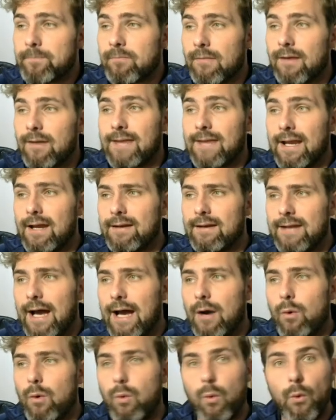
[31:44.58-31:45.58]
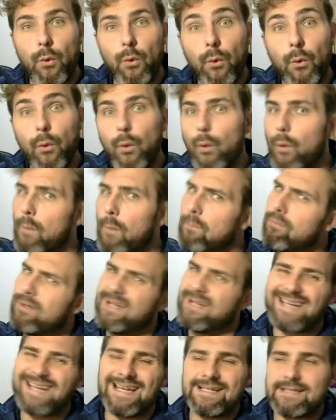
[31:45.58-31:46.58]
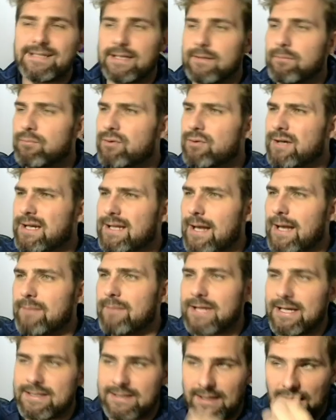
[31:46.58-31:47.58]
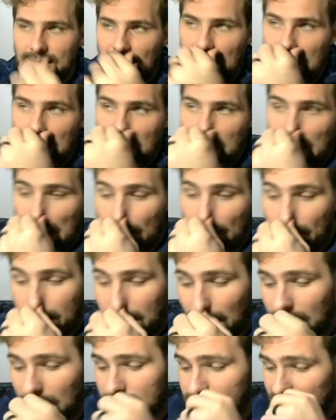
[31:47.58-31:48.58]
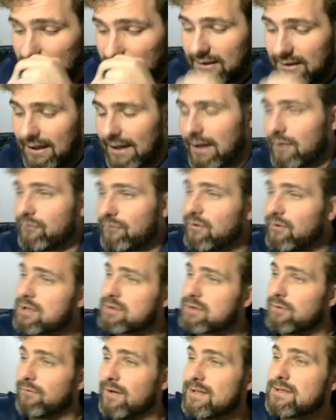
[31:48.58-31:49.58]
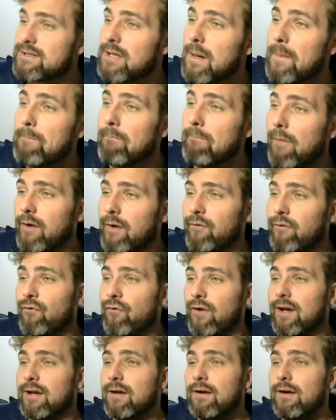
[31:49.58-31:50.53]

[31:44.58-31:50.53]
They are now pretty tasty, pretty damn tasty. Our cards we're going to look at here, first off, is Mind Freak.